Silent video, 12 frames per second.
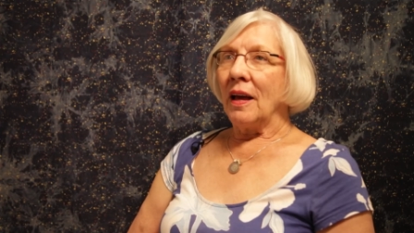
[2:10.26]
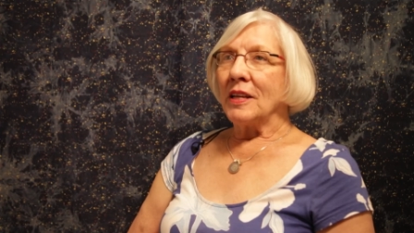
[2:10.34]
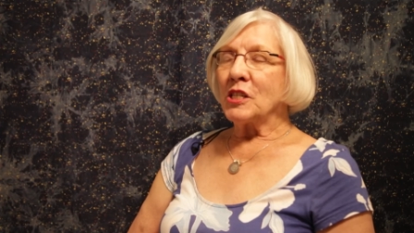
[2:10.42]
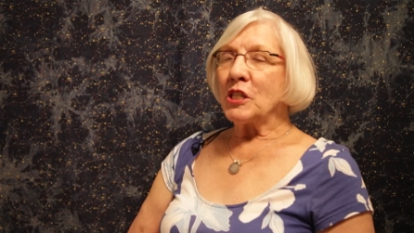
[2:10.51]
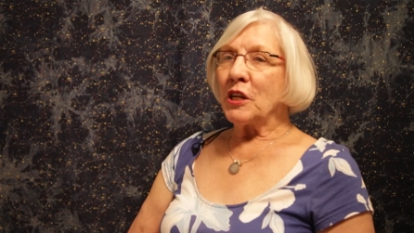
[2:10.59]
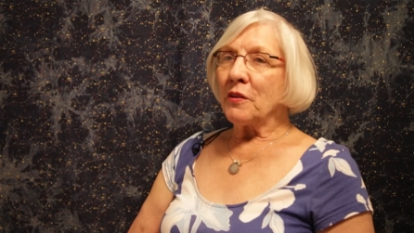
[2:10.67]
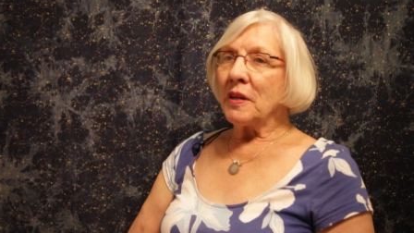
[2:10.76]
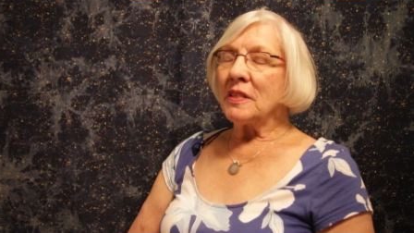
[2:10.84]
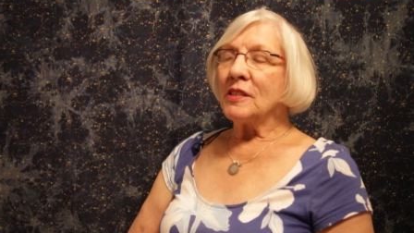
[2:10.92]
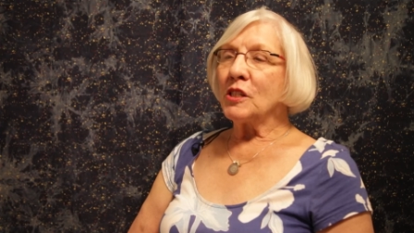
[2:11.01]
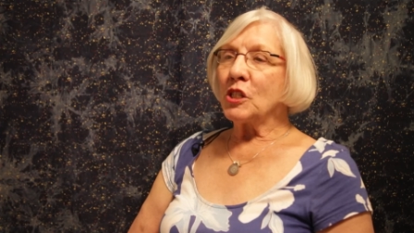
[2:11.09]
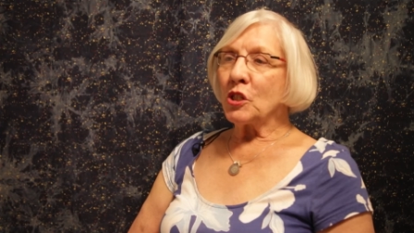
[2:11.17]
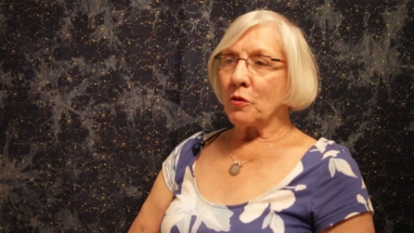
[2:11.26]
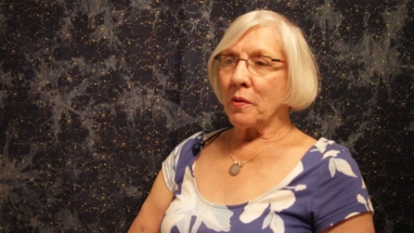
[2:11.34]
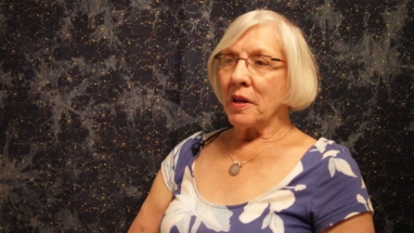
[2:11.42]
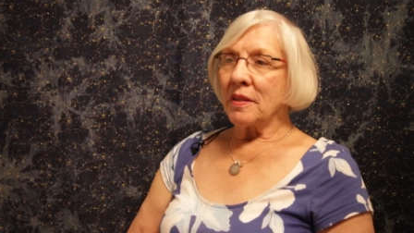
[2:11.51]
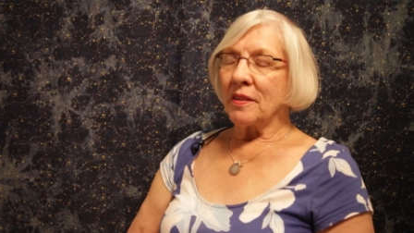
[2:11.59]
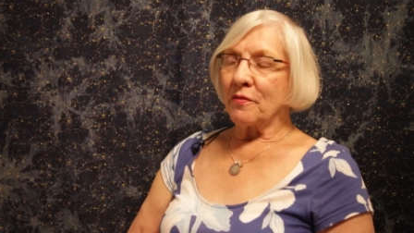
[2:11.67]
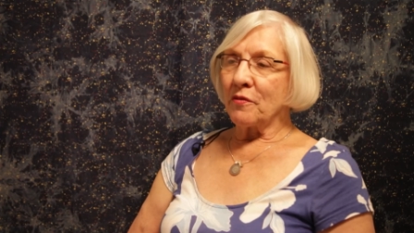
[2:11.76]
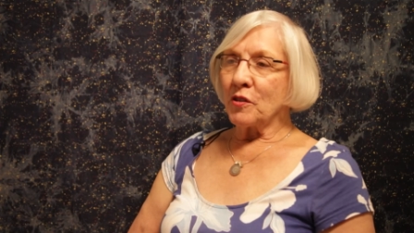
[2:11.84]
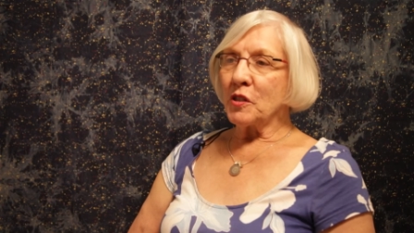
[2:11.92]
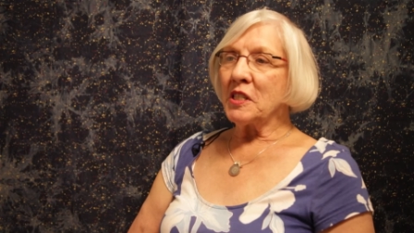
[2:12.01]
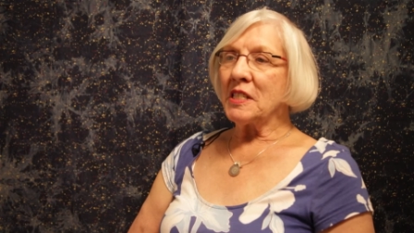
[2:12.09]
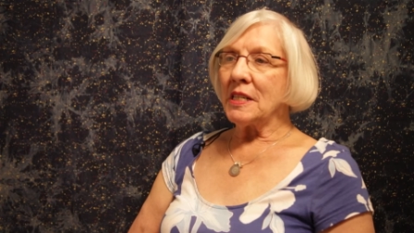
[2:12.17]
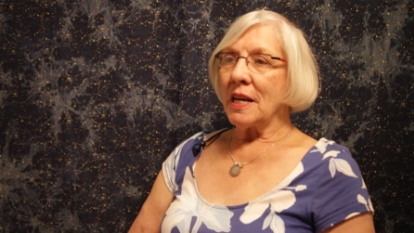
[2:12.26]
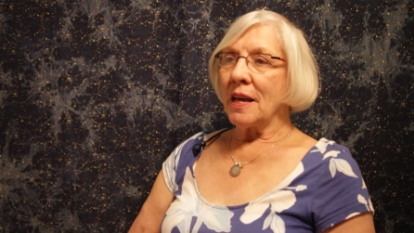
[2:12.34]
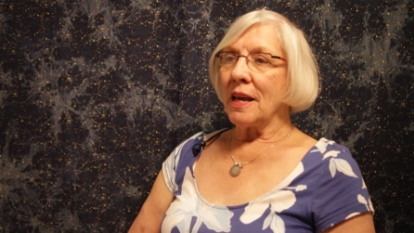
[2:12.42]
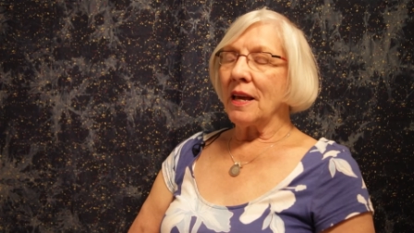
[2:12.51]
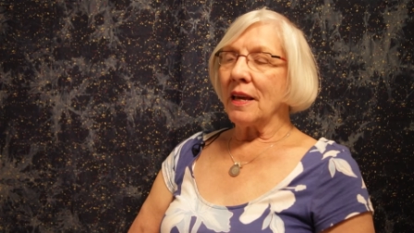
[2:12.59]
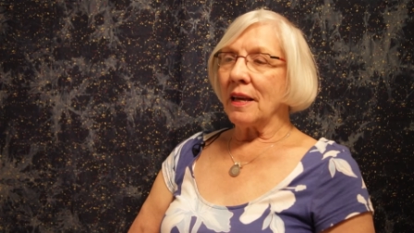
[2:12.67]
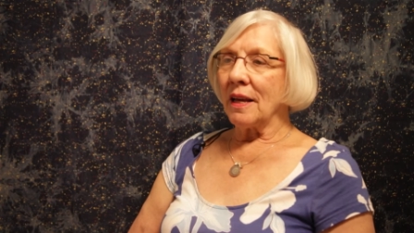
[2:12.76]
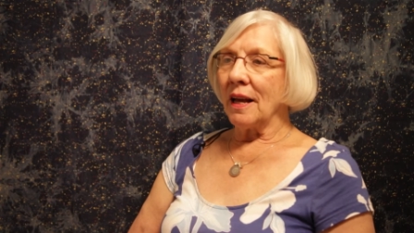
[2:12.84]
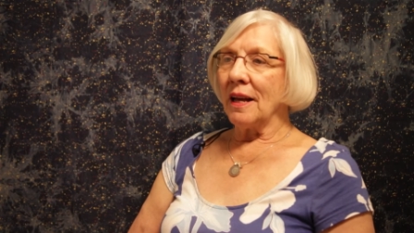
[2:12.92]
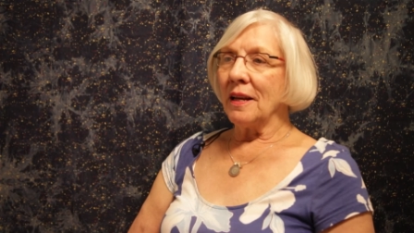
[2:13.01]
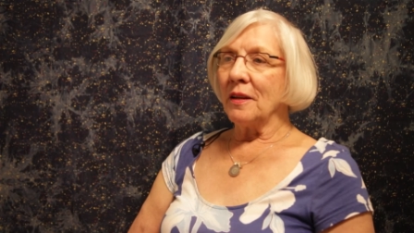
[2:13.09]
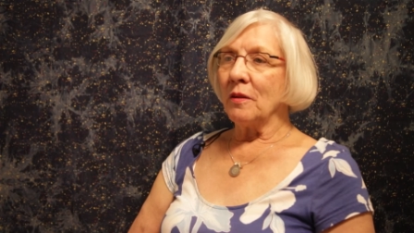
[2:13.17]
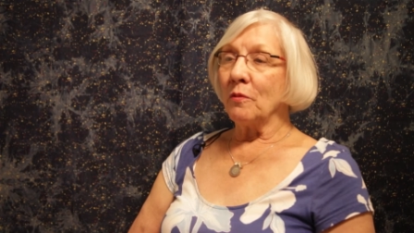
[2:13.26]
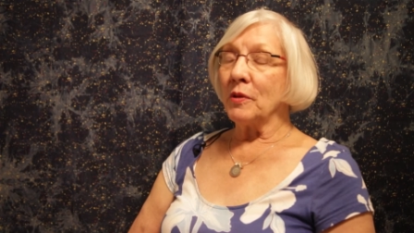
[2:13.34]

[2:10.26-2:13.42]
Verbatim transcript: Sharing the story the first day uh,